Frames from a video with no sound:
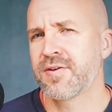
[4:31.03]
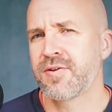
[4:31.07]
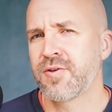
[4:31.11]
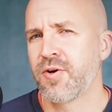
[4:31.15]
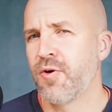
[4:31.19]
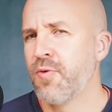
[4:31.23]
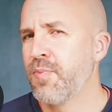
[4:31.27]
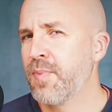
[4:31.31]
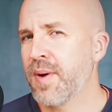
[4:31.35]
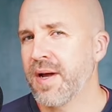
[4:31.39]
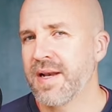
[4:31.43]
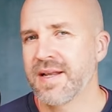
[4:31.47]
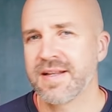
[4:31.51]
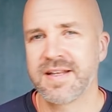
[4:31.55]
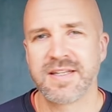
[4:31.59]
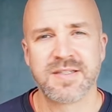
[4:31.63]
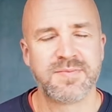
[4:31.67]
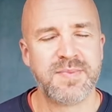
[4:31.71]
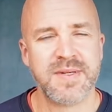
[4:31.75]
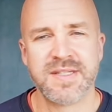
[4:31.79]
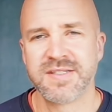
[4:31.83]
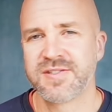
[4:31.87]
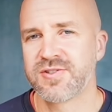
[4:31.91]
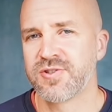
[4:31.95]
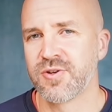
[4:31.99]
Copilot has
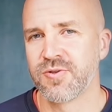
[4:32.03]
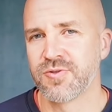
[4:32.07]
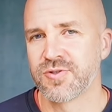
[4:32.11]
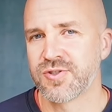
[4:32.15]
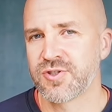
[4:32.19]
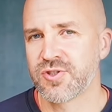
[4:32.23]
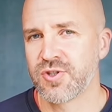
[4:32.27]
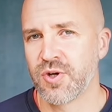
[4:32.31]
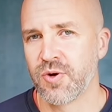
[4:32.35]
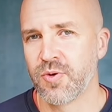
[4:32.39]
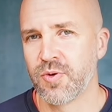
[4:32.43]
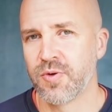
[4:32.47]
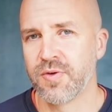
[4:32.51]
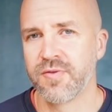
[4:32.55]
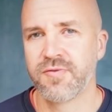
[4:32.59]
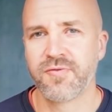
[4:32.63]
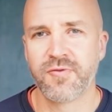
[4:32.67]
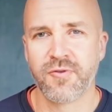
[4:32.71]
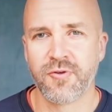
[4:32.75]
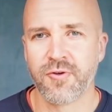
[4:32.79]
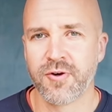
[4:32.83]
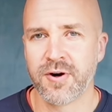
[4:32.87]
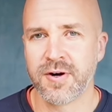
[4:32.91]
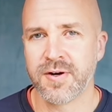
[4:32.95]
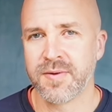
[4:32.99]
been so-so
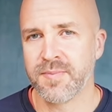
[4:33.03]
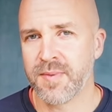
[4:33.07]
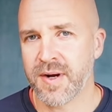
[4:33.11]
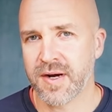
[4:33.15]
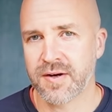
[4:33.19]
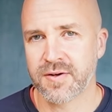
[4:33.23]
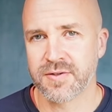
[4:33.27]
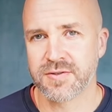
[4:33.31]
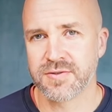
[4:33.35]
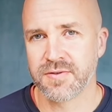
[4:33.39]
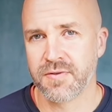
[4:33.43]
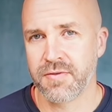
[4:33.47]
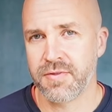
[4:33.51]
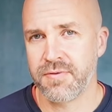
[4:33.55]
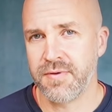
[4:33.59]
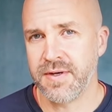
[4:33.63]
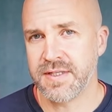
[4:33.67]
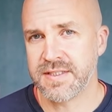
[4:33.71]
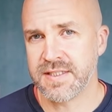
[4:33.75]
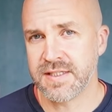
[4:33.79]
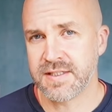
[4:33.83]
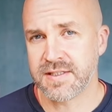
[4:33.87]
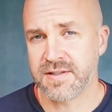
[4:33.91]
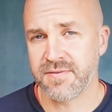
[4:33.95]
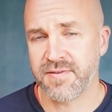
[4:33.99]
for the Microsoft
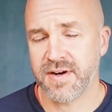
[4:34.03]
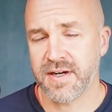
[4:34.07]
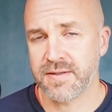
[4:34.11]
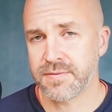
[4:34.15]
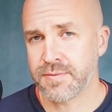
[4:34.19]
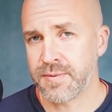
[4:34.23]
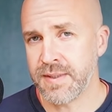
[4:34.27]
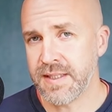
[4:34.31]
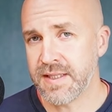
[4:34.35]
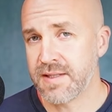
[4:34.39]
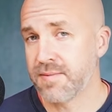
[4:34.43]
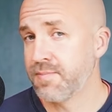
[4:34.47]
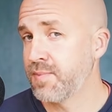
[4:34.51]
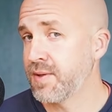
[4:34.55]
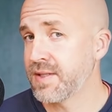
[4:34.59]
365 suite,